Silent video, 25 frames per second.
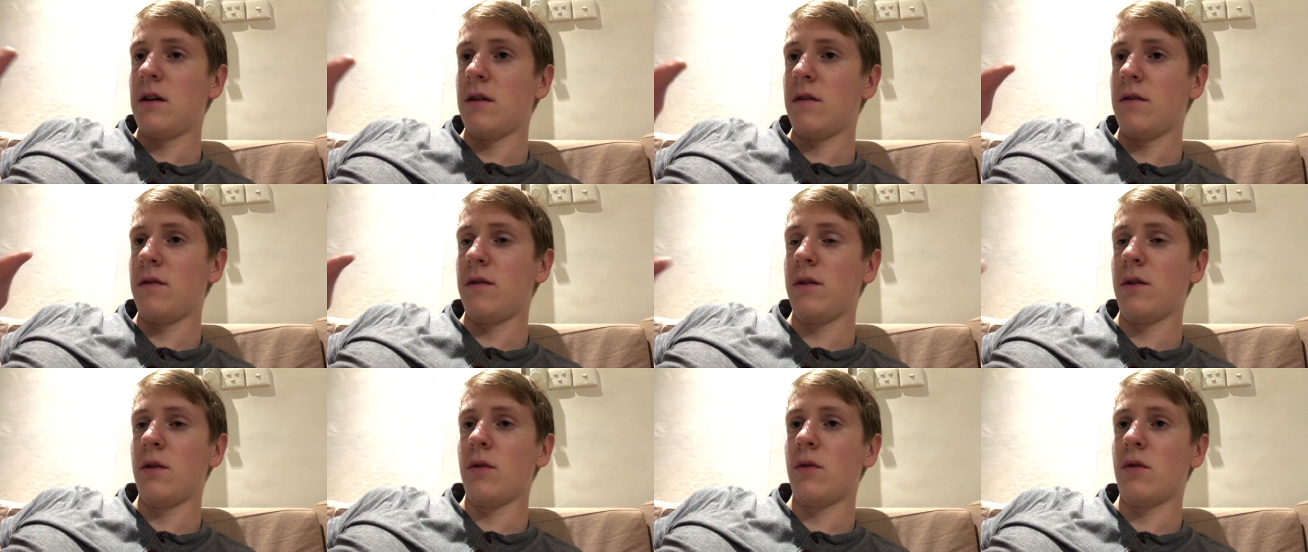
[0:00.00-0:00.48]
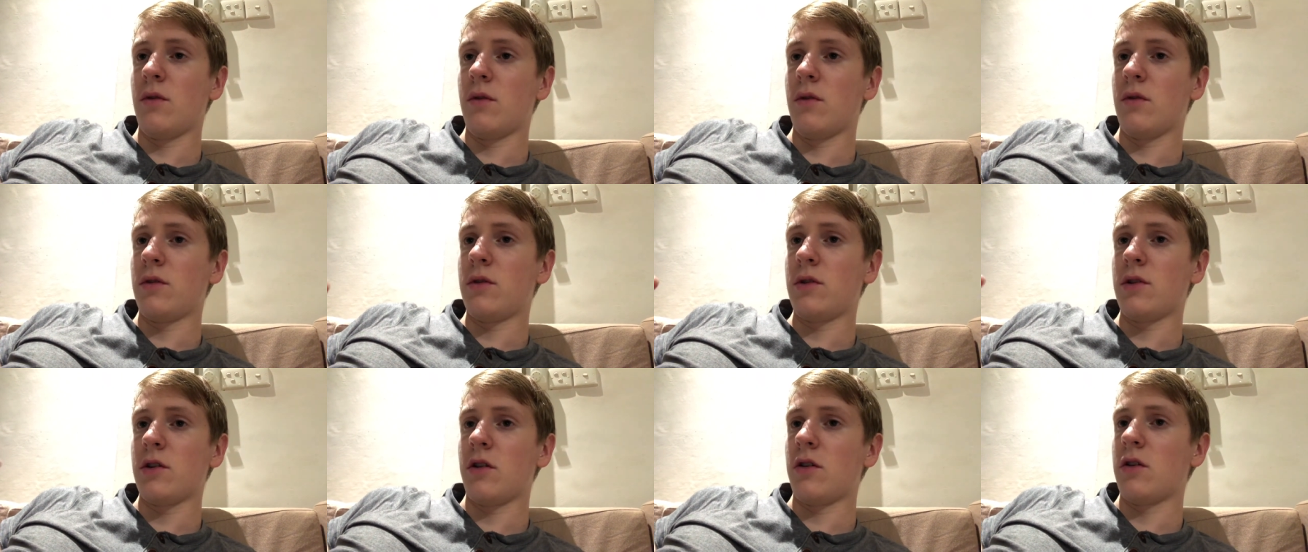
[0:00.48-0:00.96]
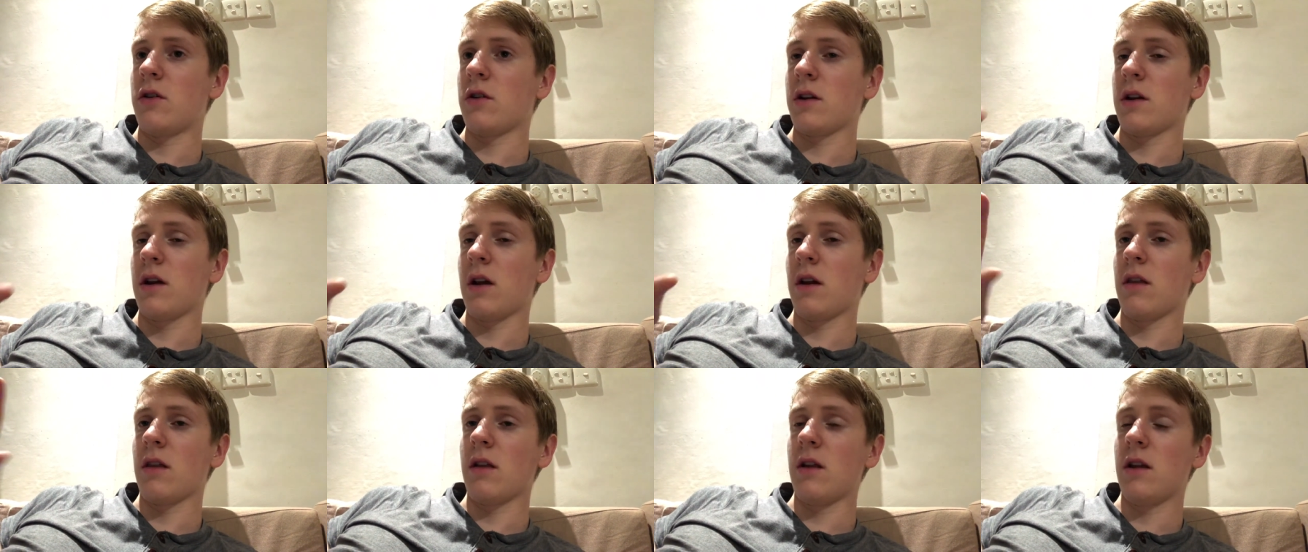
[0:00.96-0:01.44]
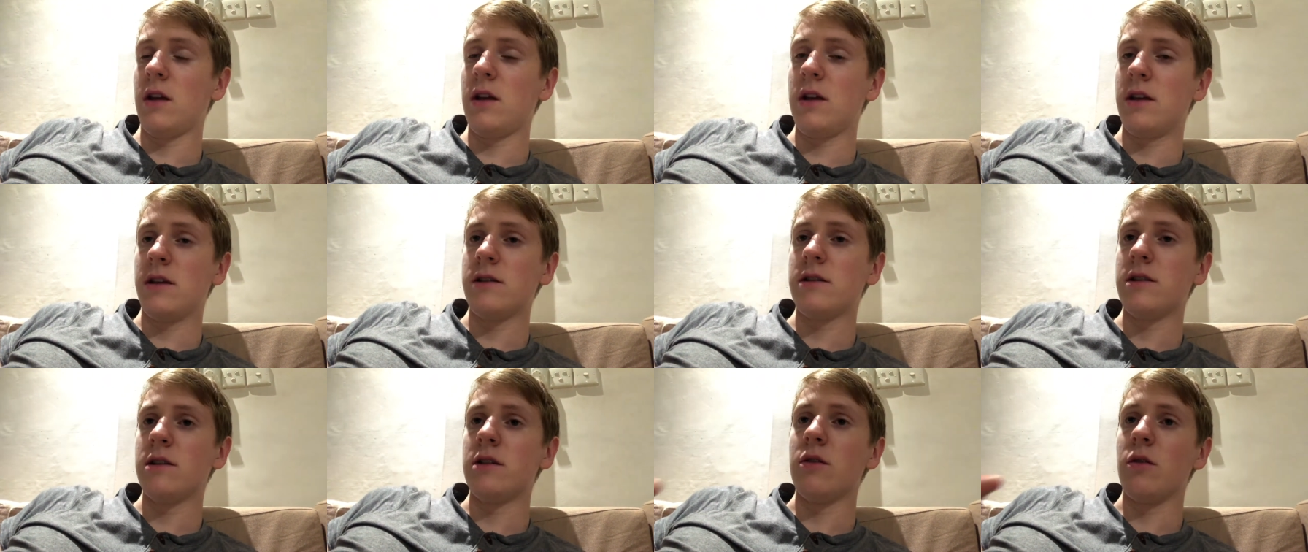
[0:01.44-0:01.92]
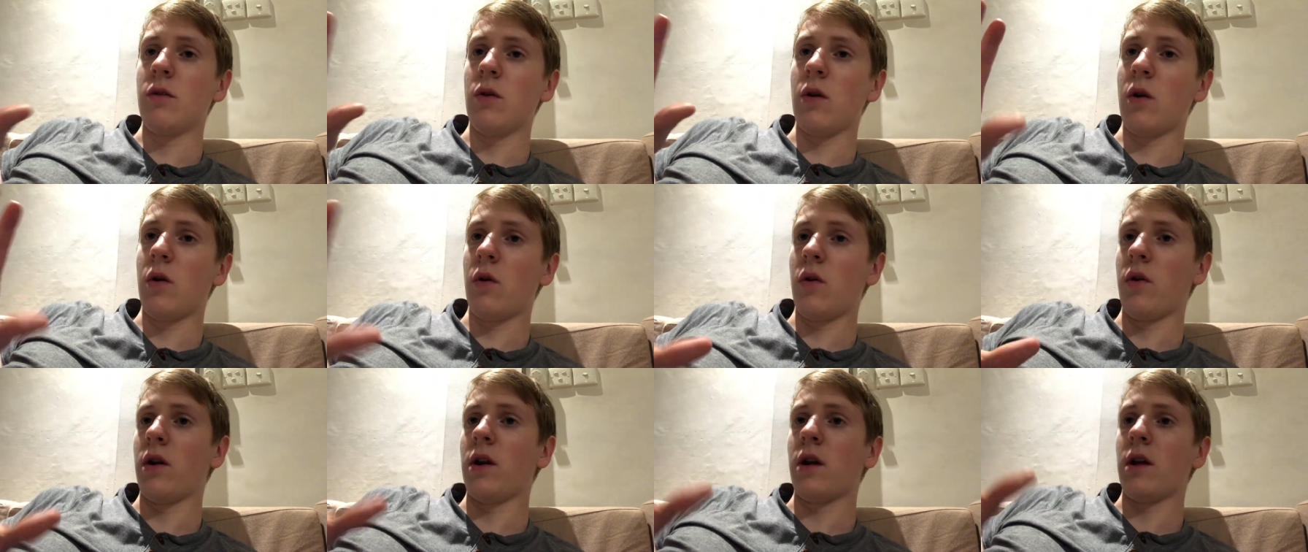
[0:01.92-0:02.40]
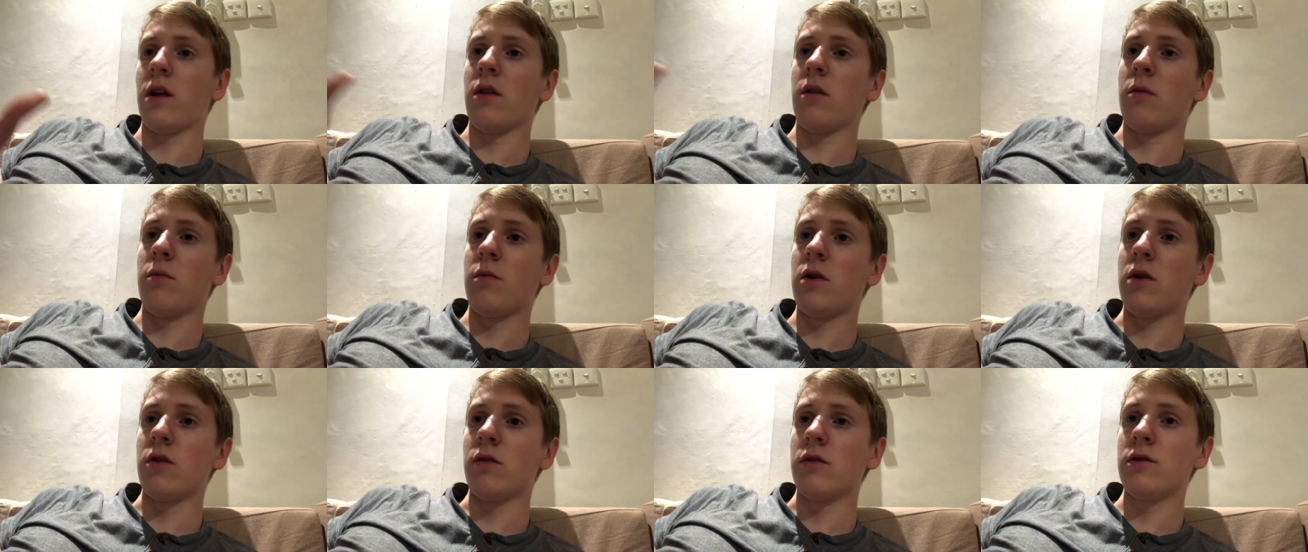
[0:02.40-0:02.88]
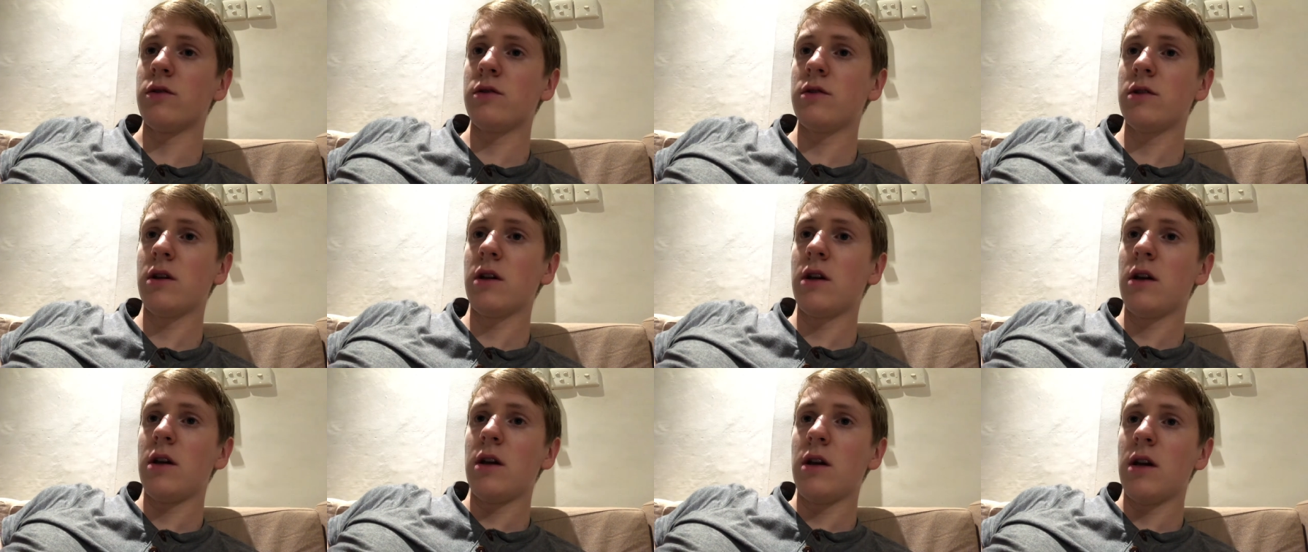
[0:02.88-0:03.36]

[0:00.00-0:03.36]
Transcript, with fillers: if you're talking the least, you're learning the most